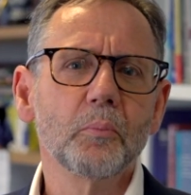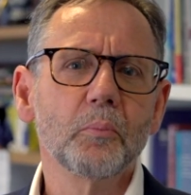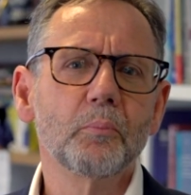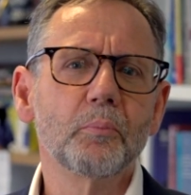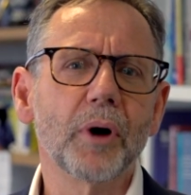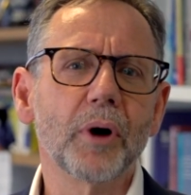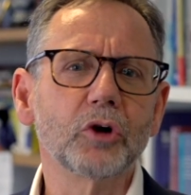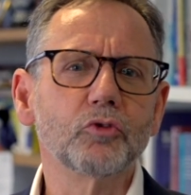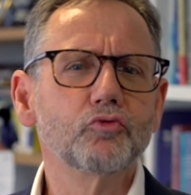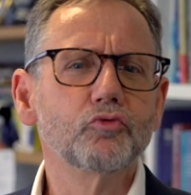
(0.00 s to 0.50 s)

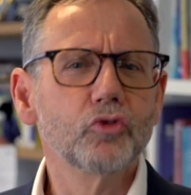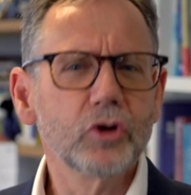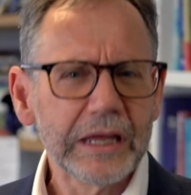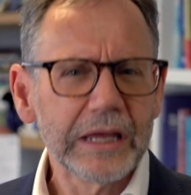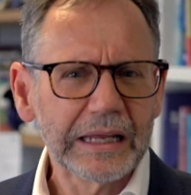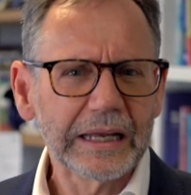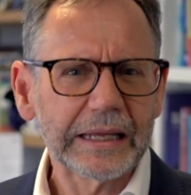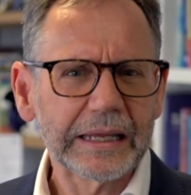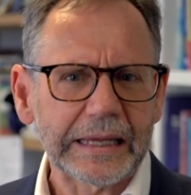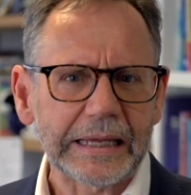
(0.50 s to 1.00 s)
But
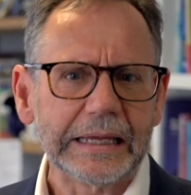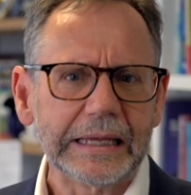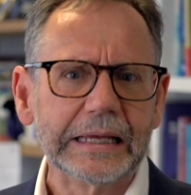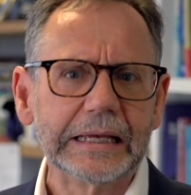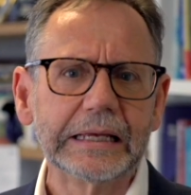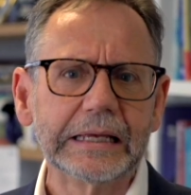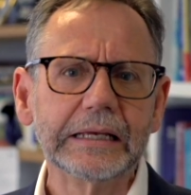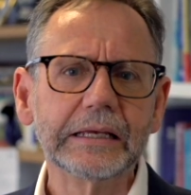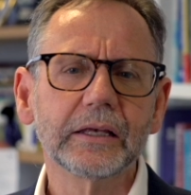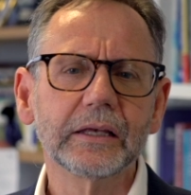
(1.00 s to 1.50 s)
really,
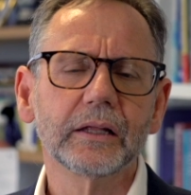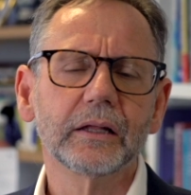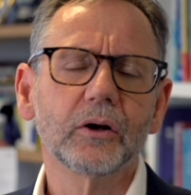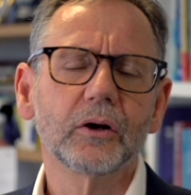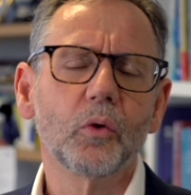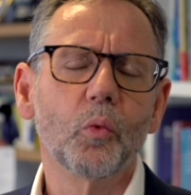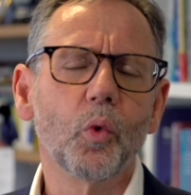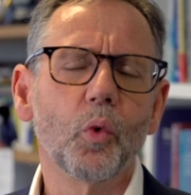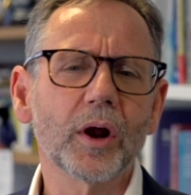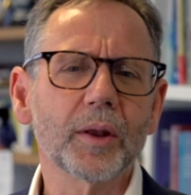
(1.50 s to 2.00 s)

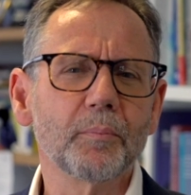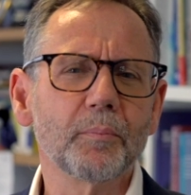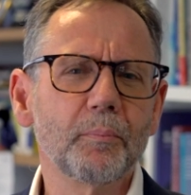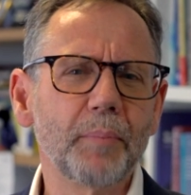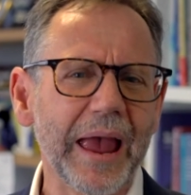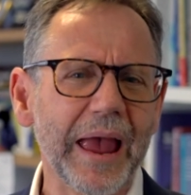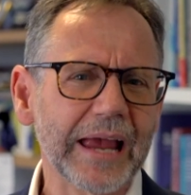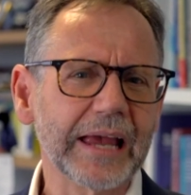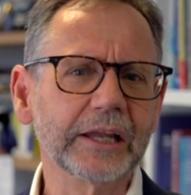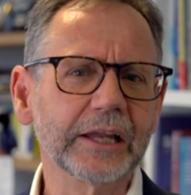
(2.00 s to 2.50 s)
what
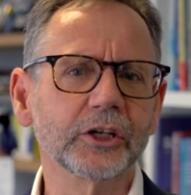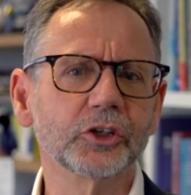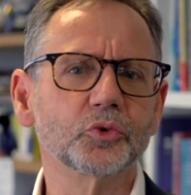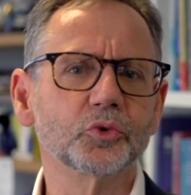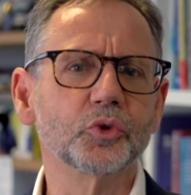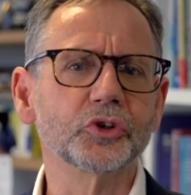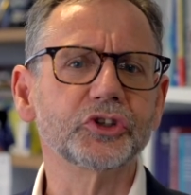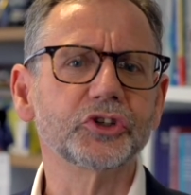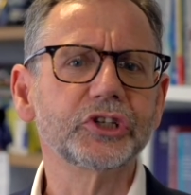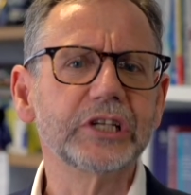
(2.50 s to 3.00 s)
beckoned
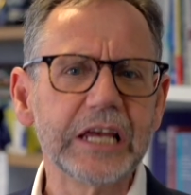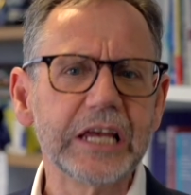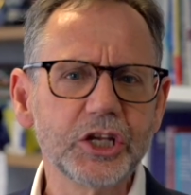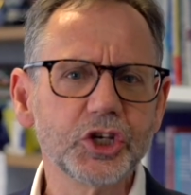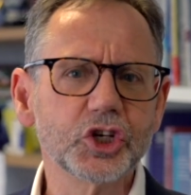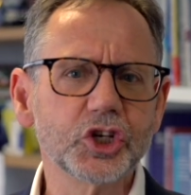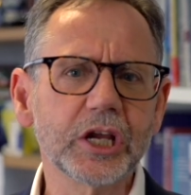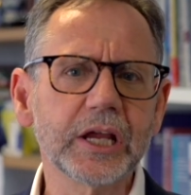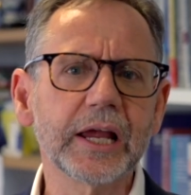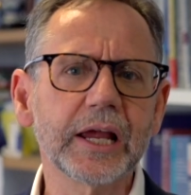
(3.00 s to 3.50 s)
was
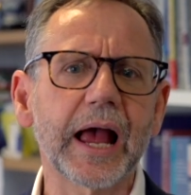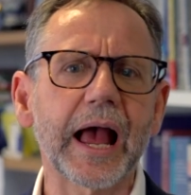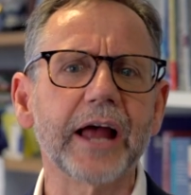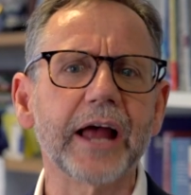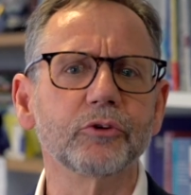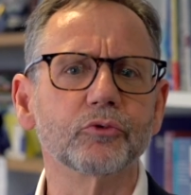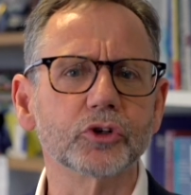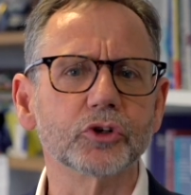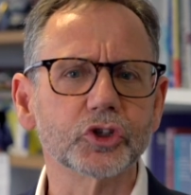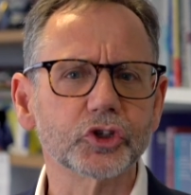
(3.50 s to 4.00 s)
teaching
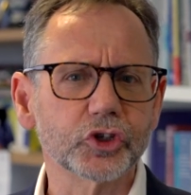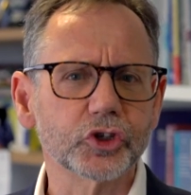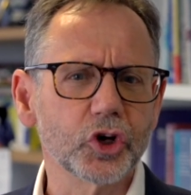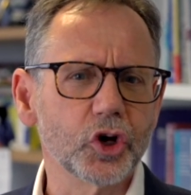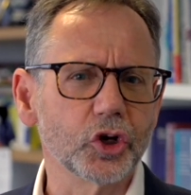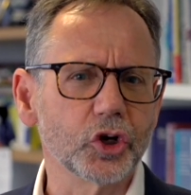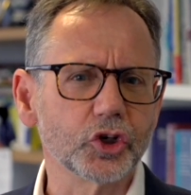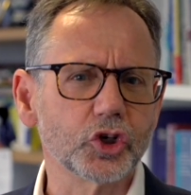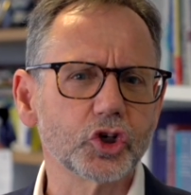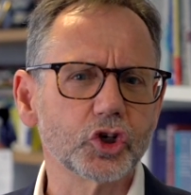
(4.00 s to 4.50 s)
and
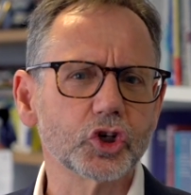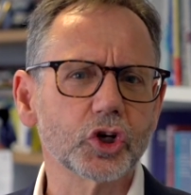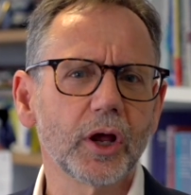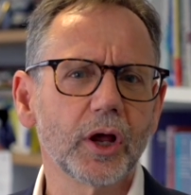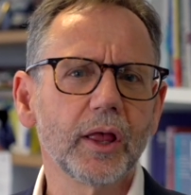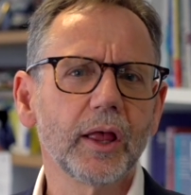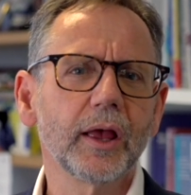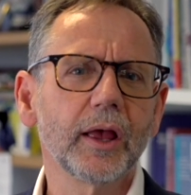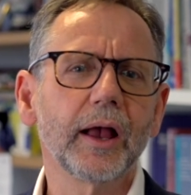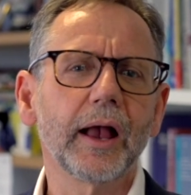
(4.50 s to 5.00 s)
research
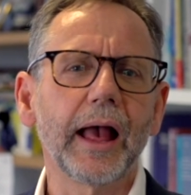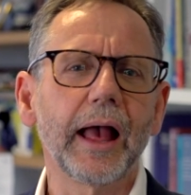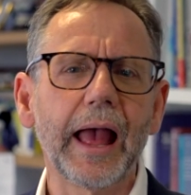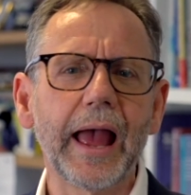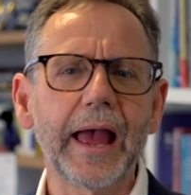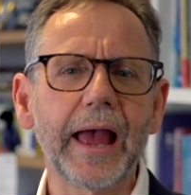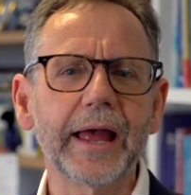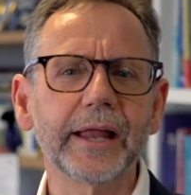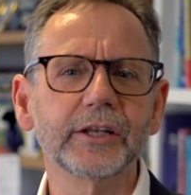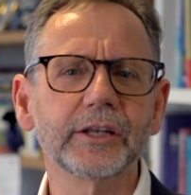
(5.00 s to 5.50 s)

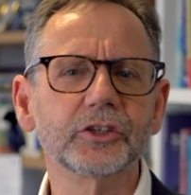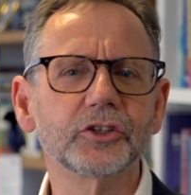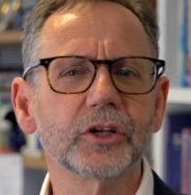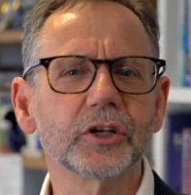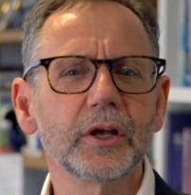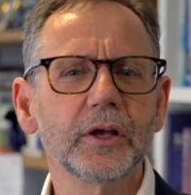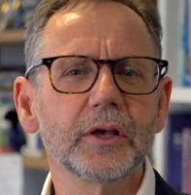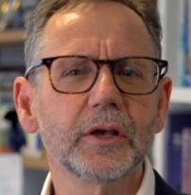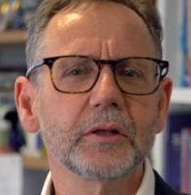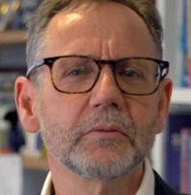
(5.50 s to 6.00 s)
and
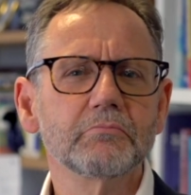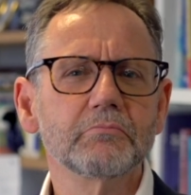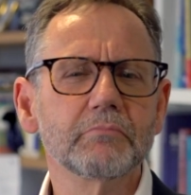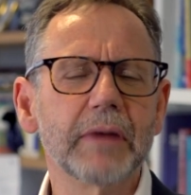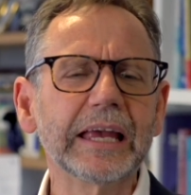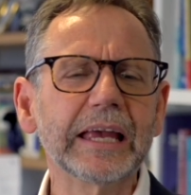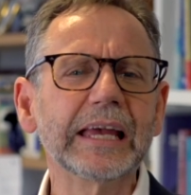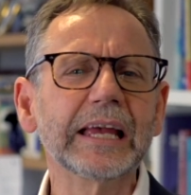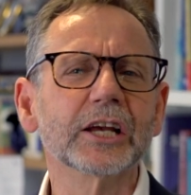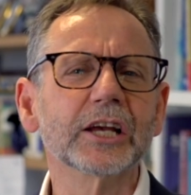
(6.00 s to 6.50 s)

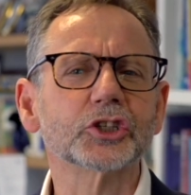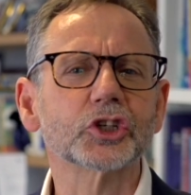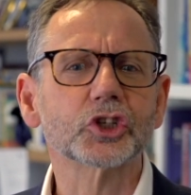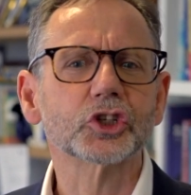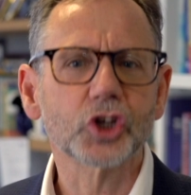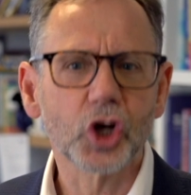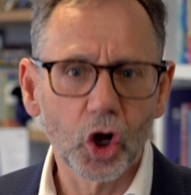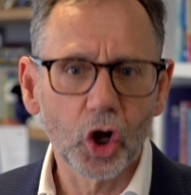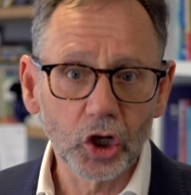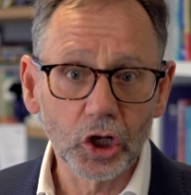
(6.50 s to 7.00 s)
making a
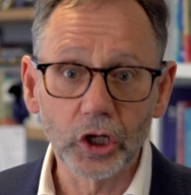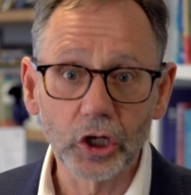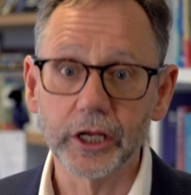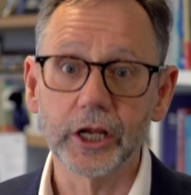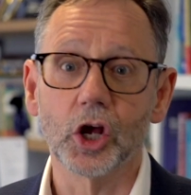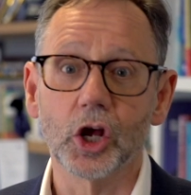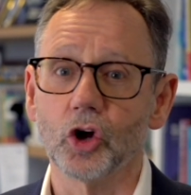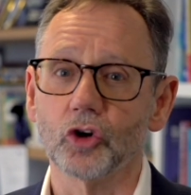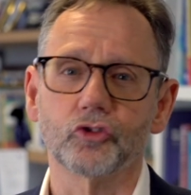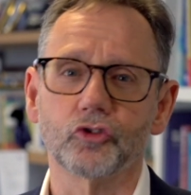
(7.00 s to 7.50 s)
scholarly
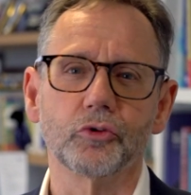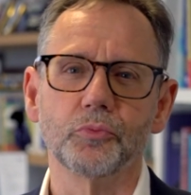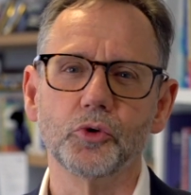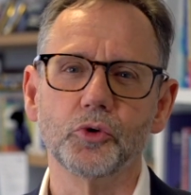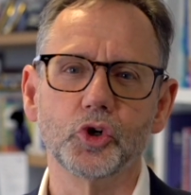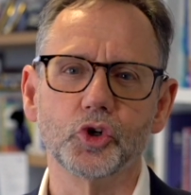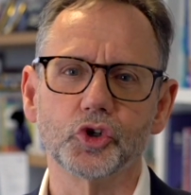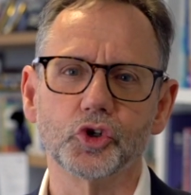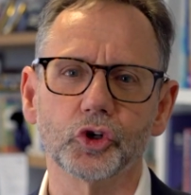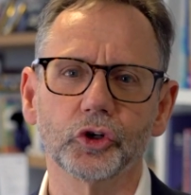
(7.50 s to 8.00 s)

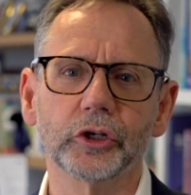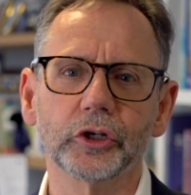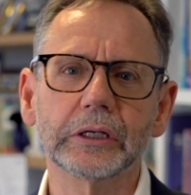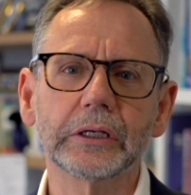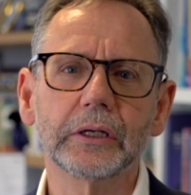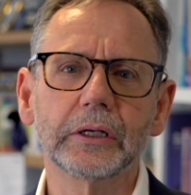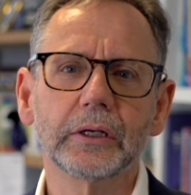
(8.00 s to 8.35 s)
contribution.